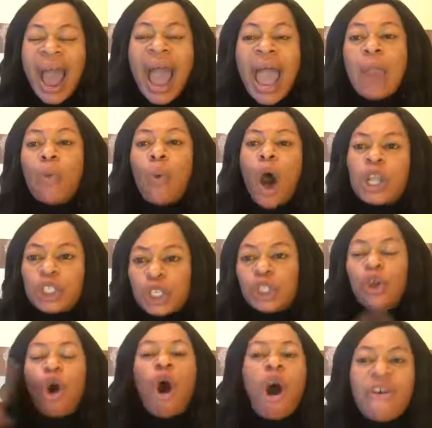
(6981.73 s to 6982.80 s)
I watch
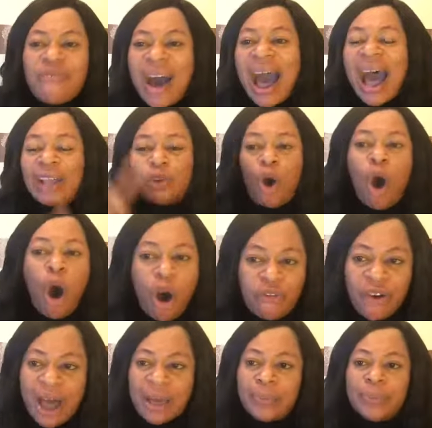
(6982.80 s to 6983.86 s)
it over and
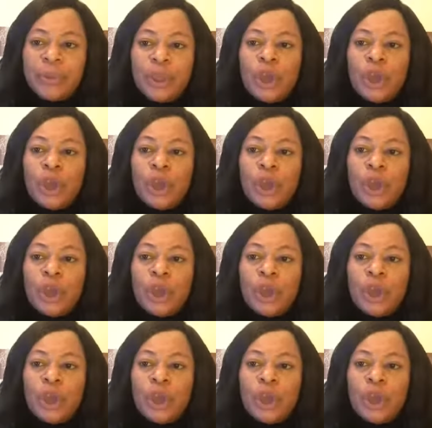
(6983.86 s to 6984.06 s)
over